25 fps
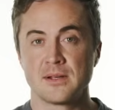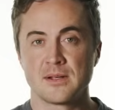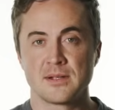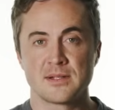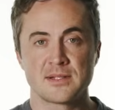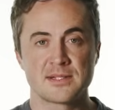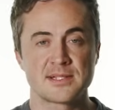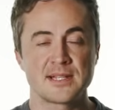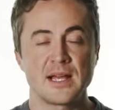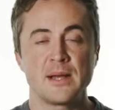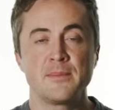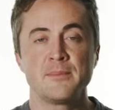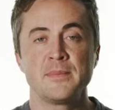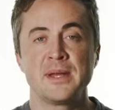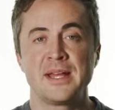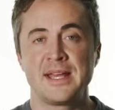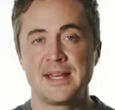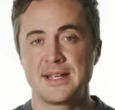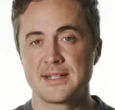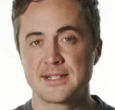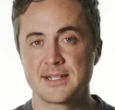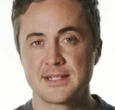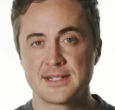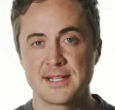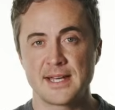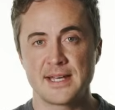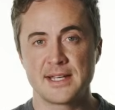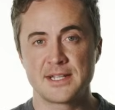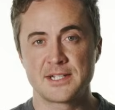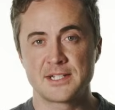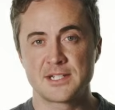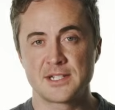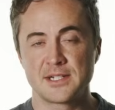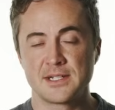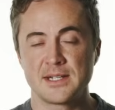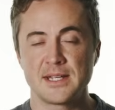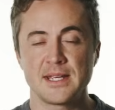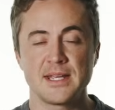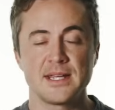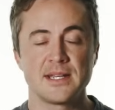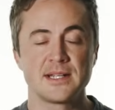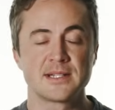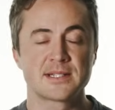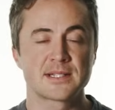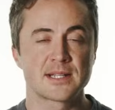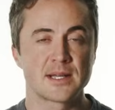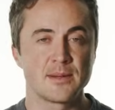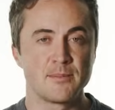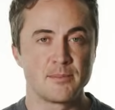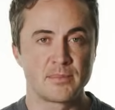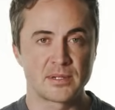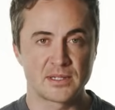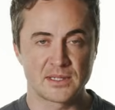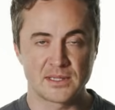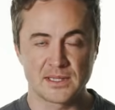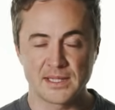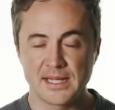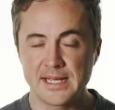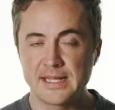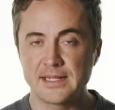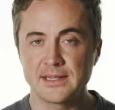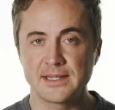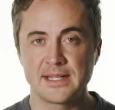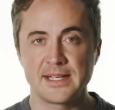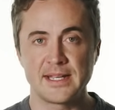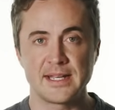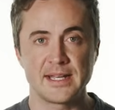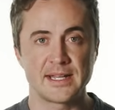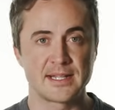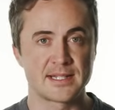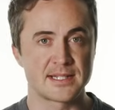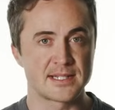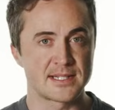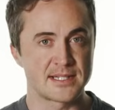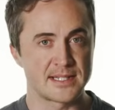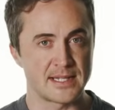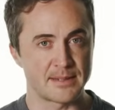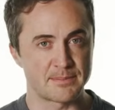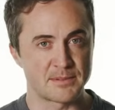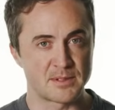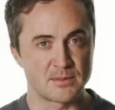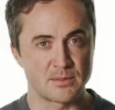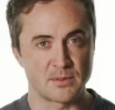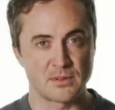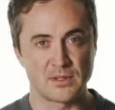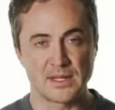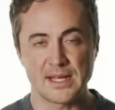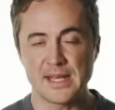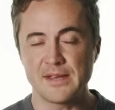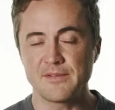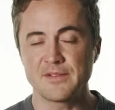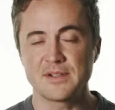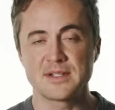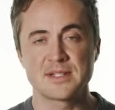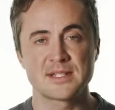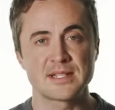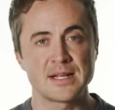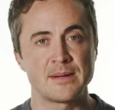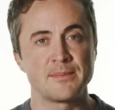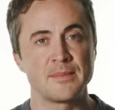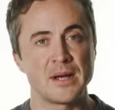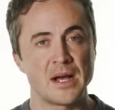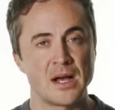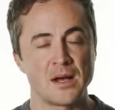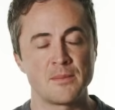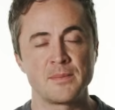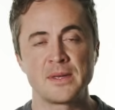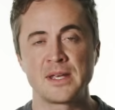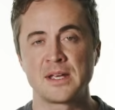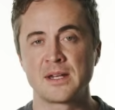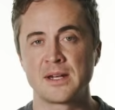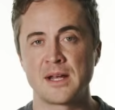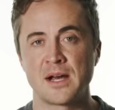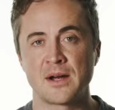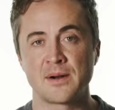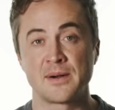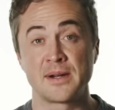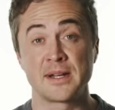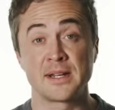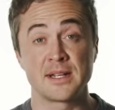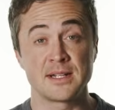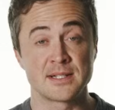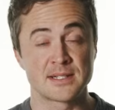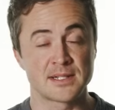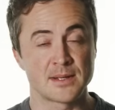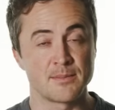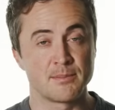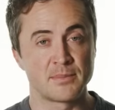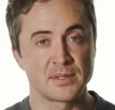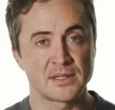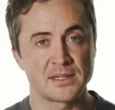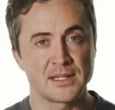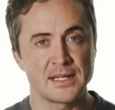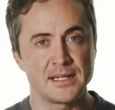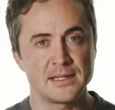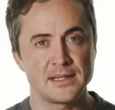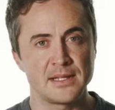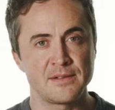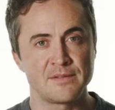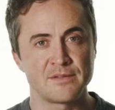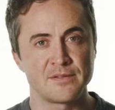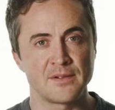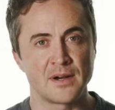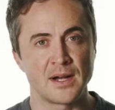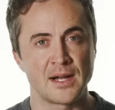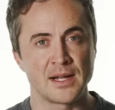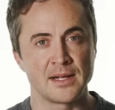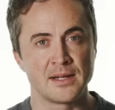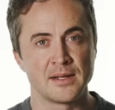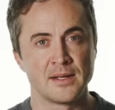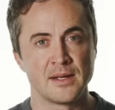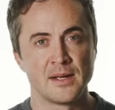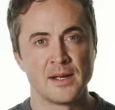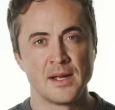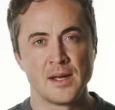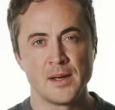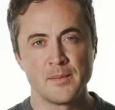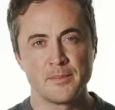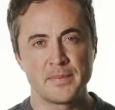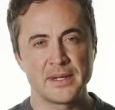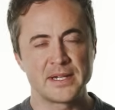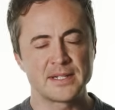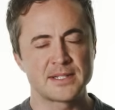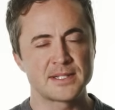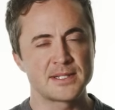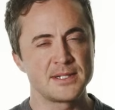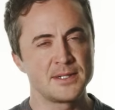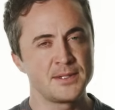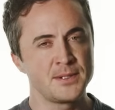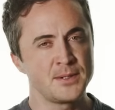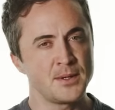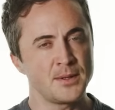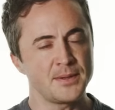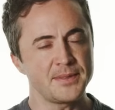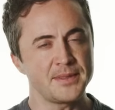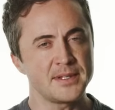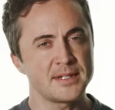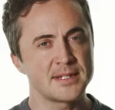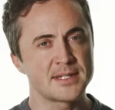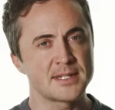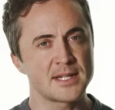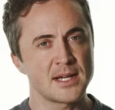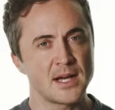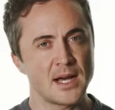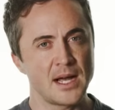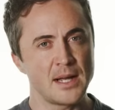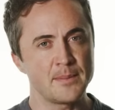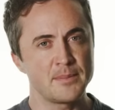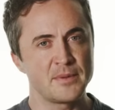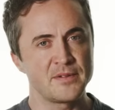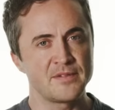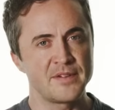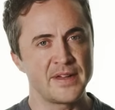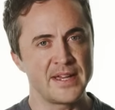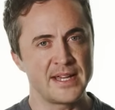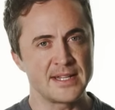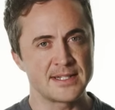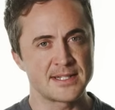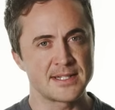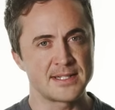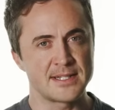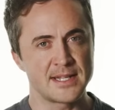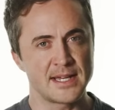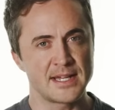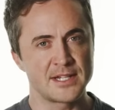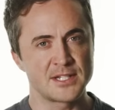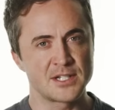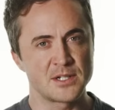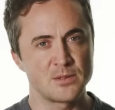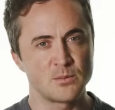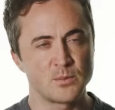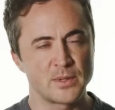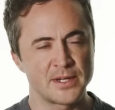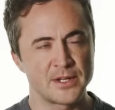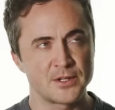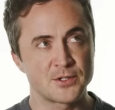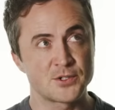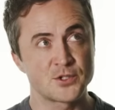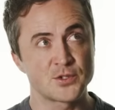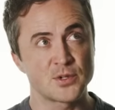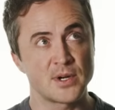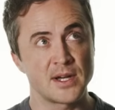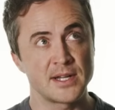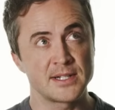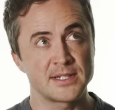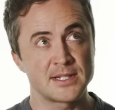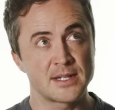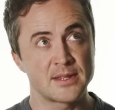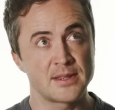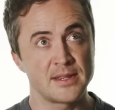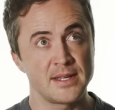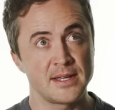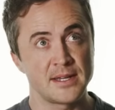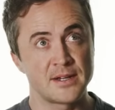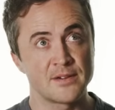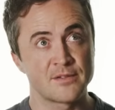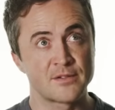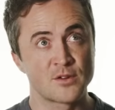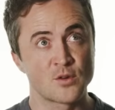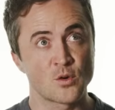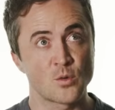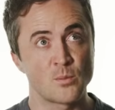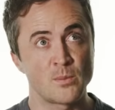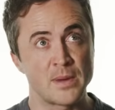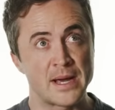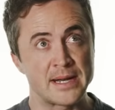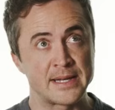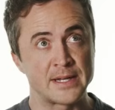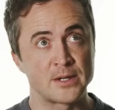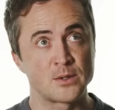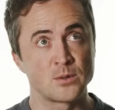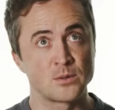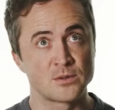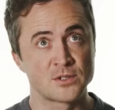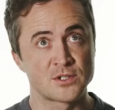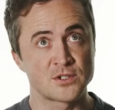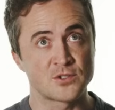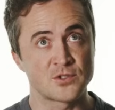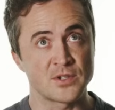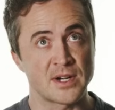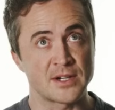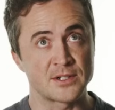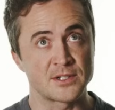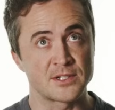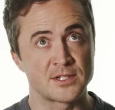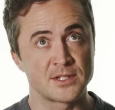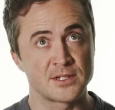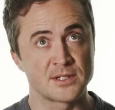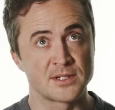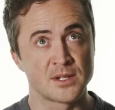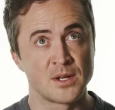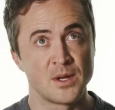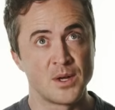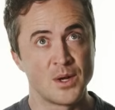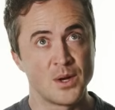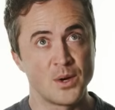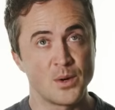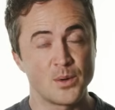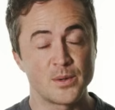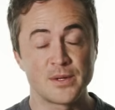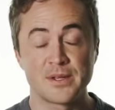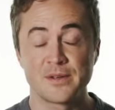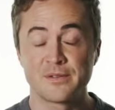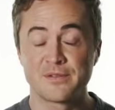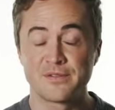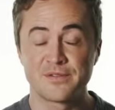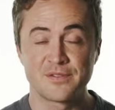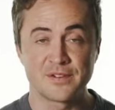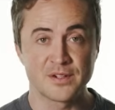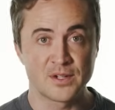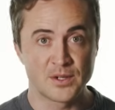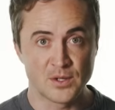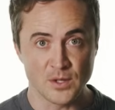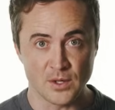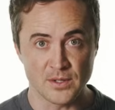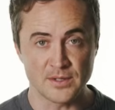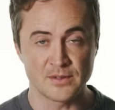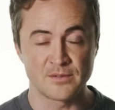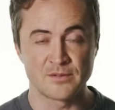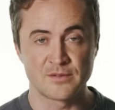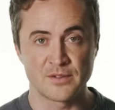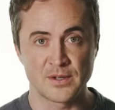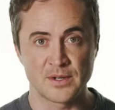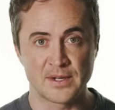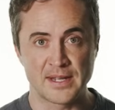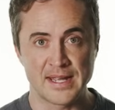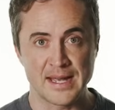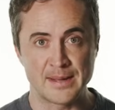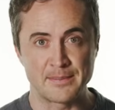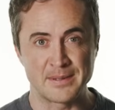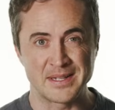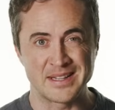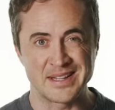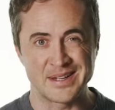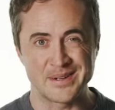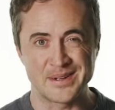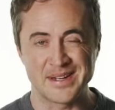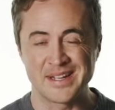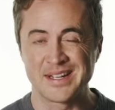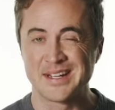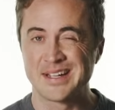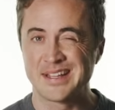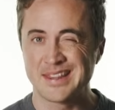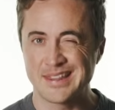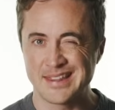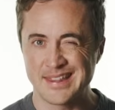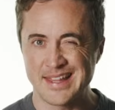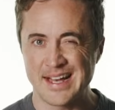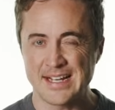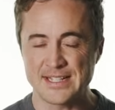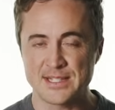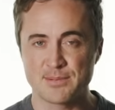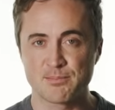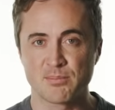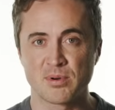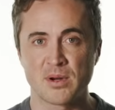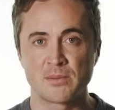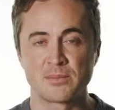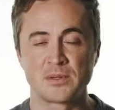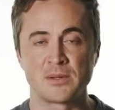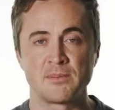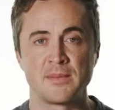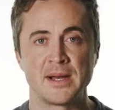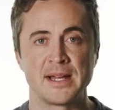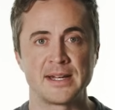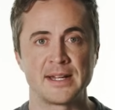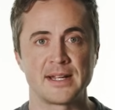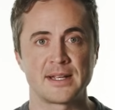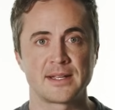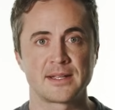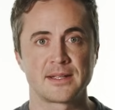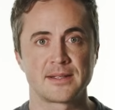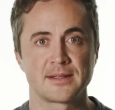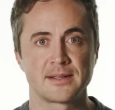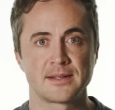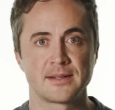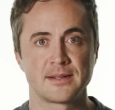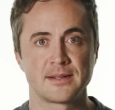Some hesitation is completely acceptable. Even some umming and ahhing is completely fine. But it's not the type of hesitation where you're trying to think of grammatical structures or you've forgotten vocabulary. That's problematic.